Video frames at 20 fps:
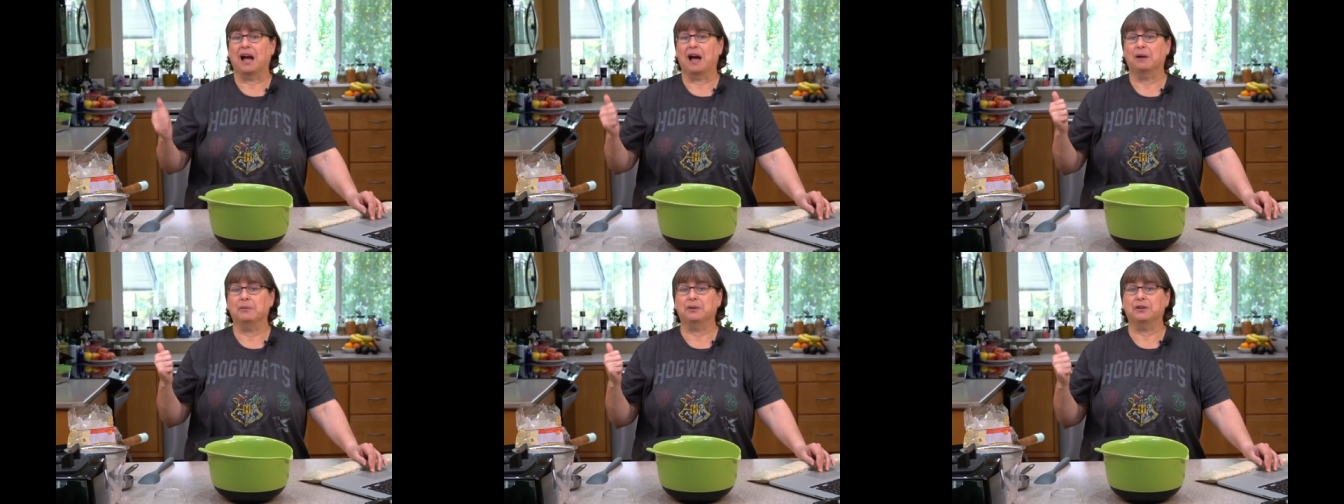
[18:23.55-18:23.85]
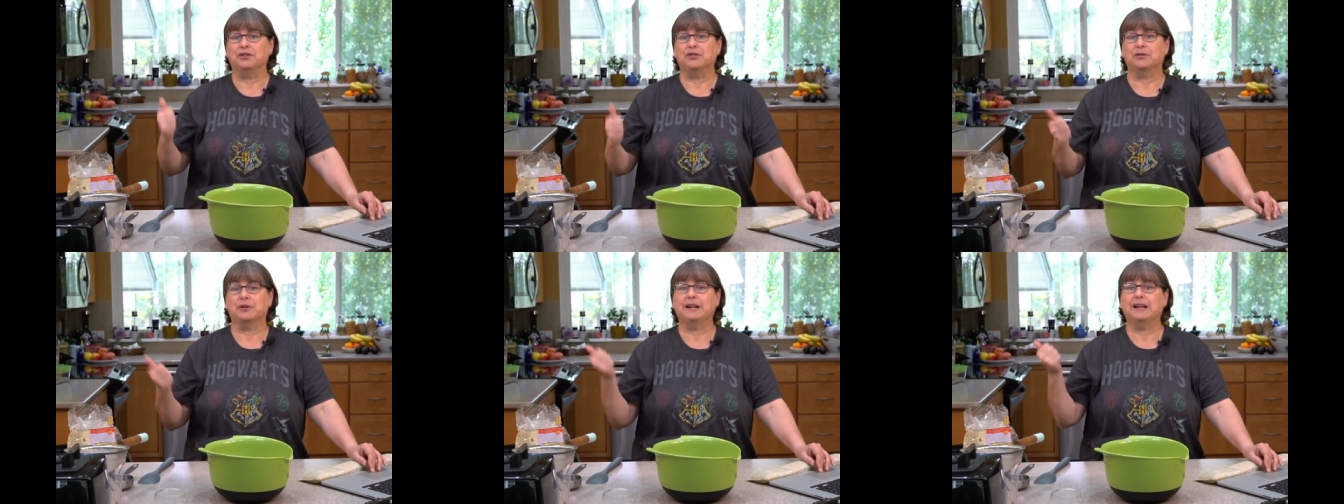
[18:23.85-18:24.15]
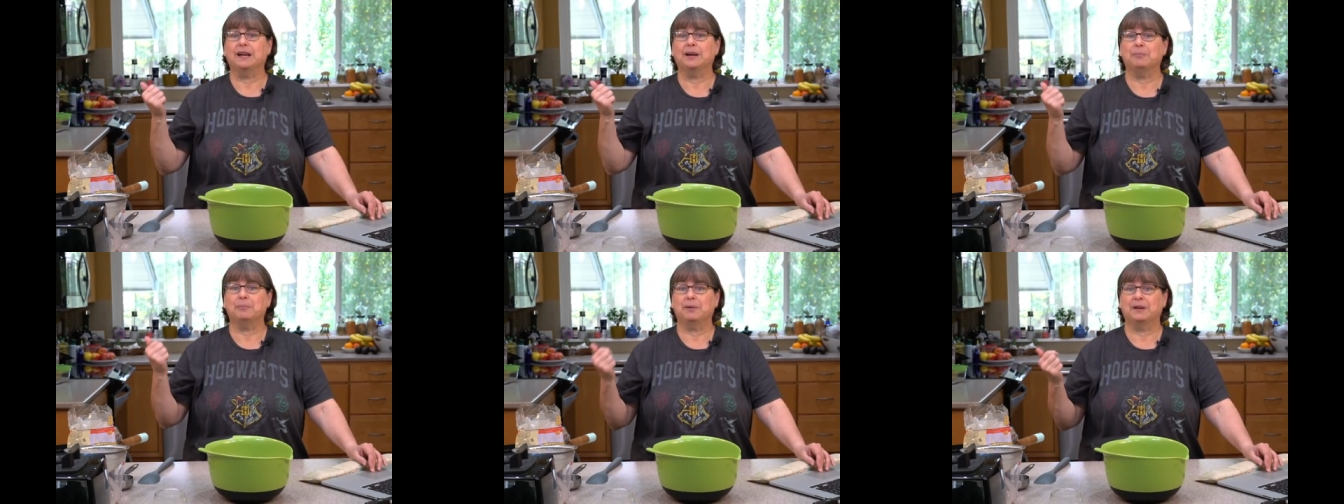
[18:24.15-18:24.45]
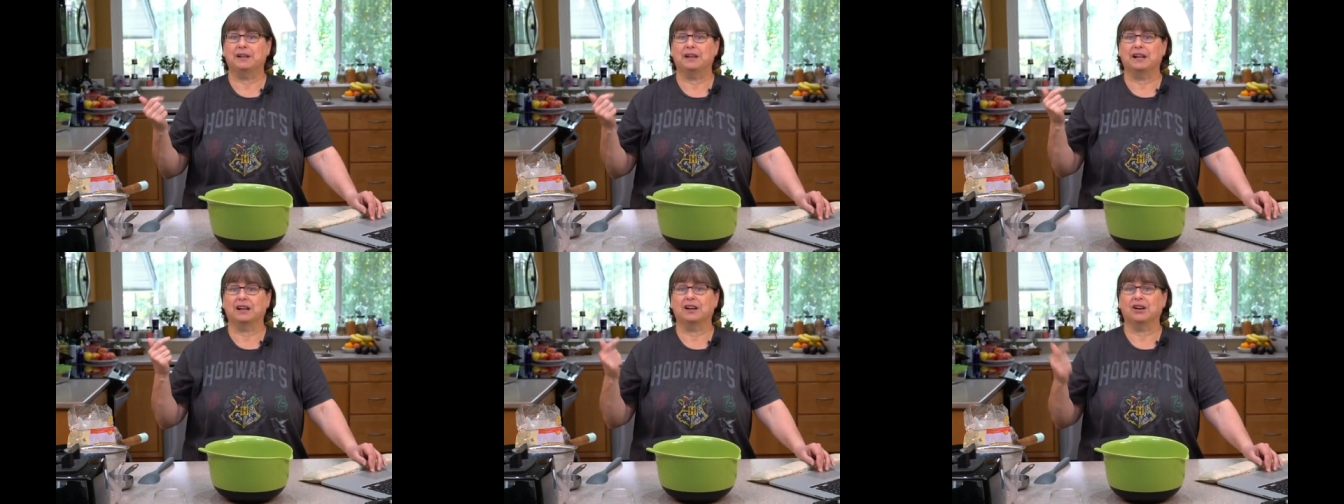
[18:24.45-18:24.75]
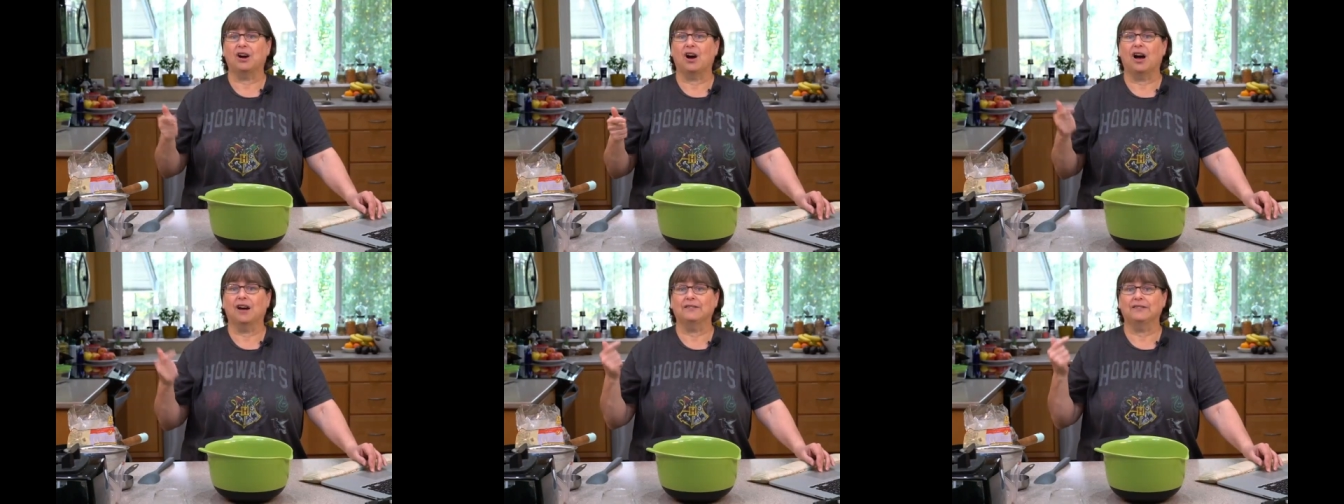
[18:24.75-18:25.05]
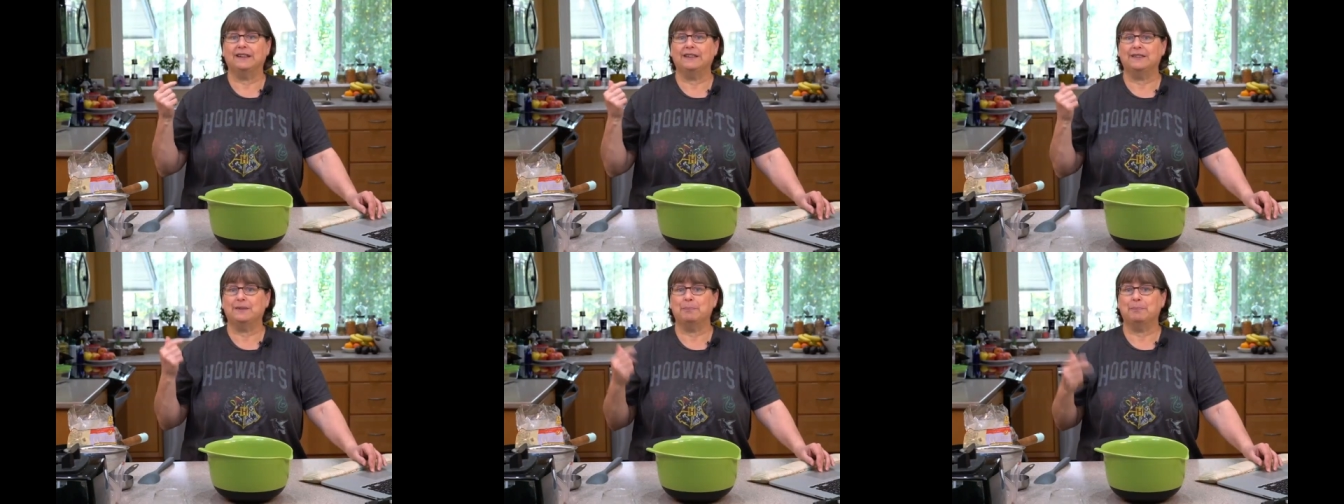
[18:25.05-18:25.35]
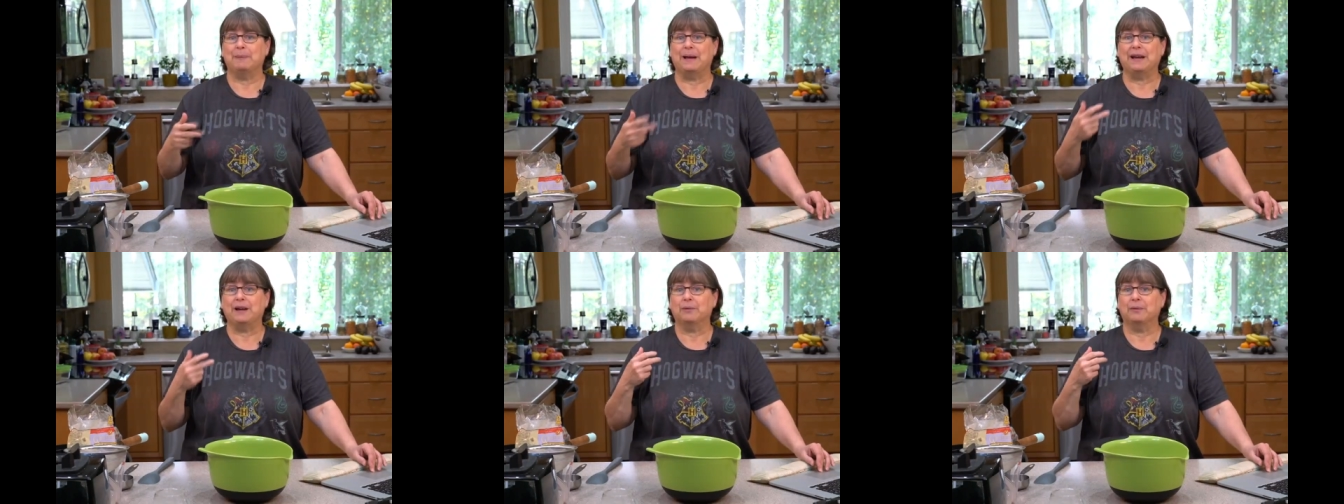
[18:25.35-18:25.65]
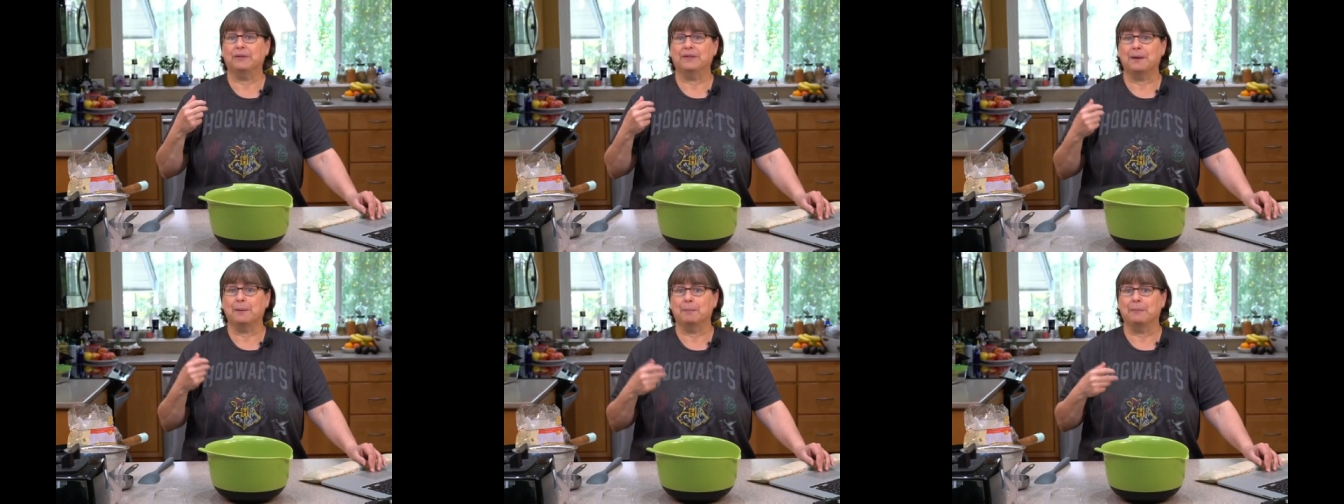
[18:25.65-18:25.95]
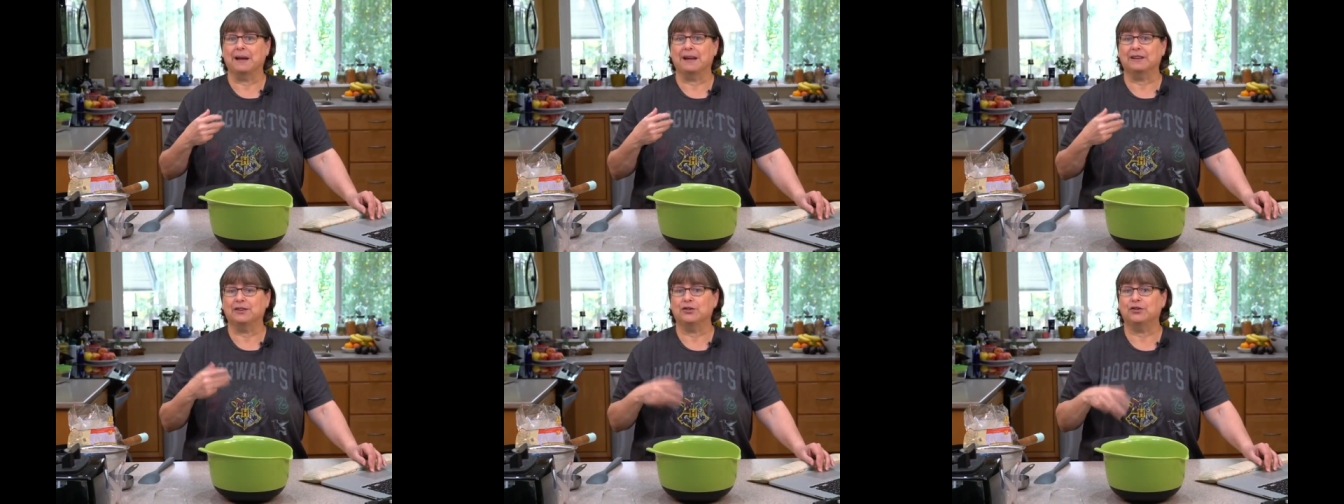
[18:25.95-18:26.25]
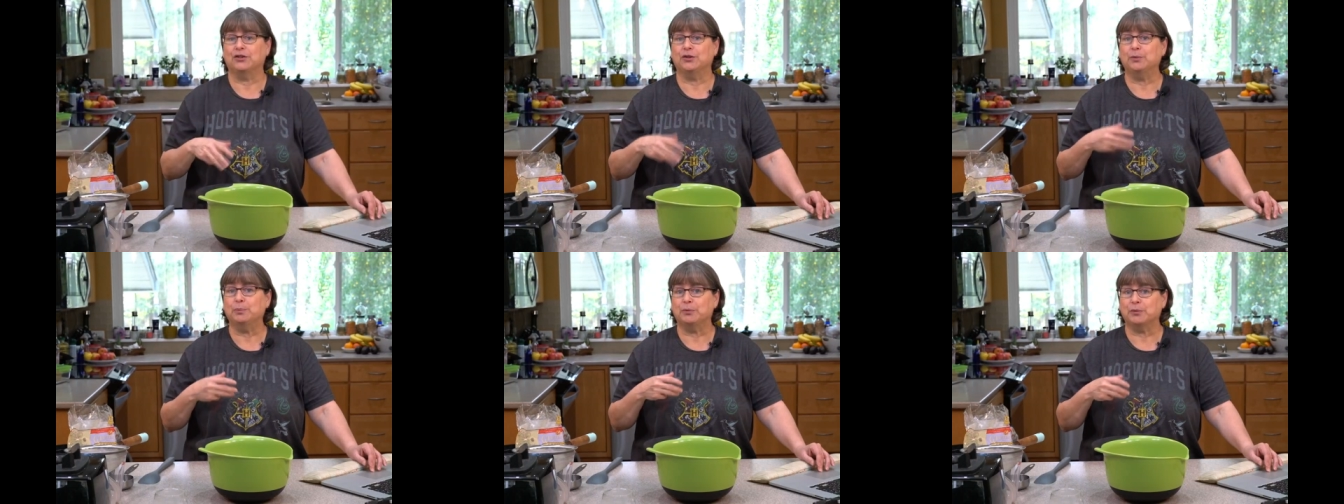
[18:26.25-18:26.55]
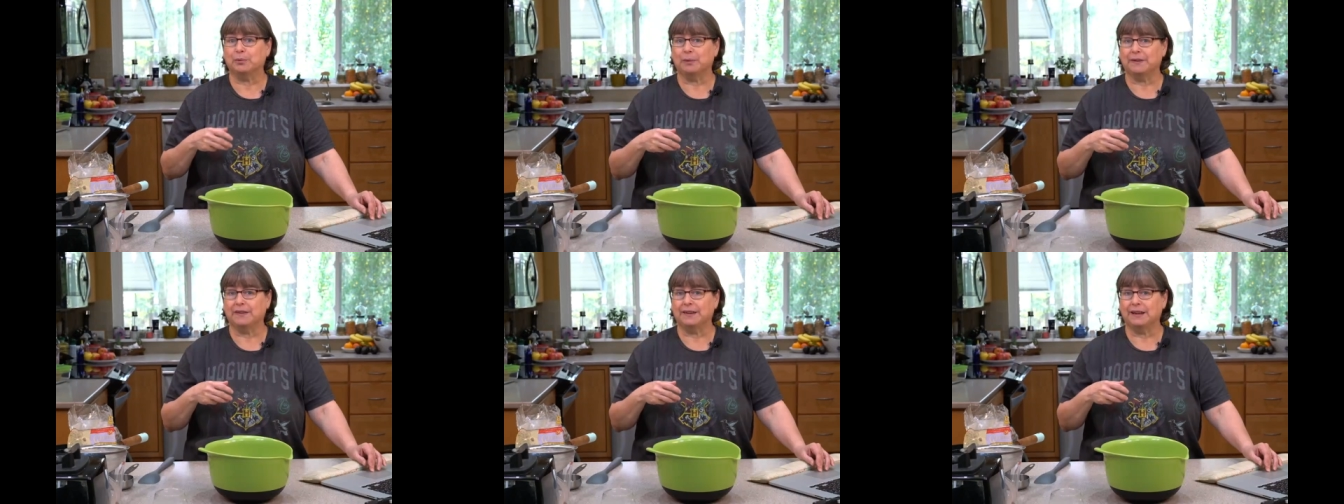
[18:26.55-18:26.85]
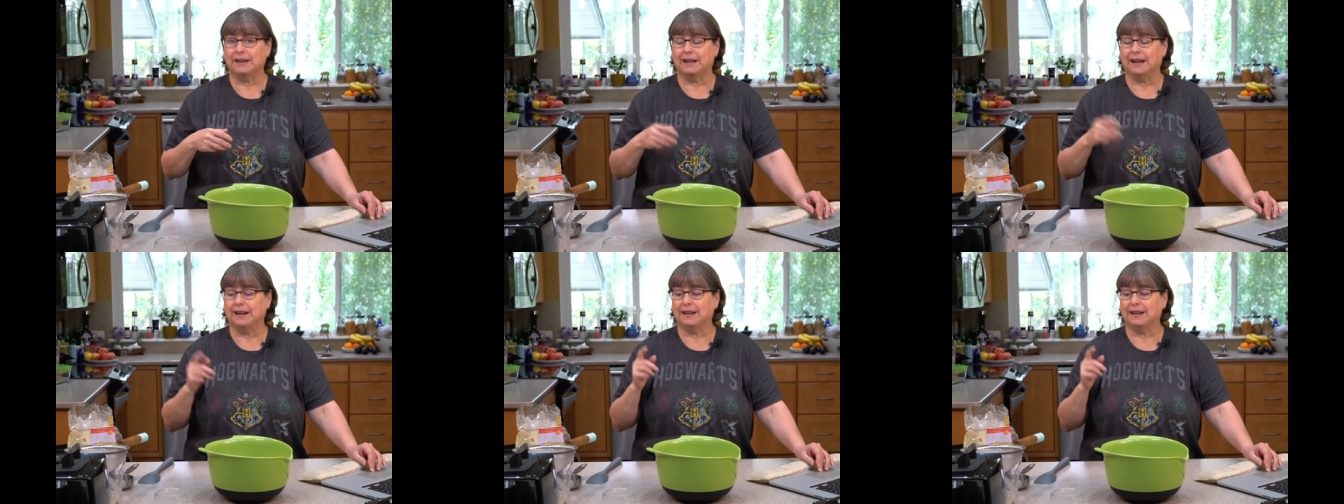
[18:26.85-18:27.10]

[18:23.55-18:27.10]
I would drink it, put it in coffees, bake with it, make soups with it.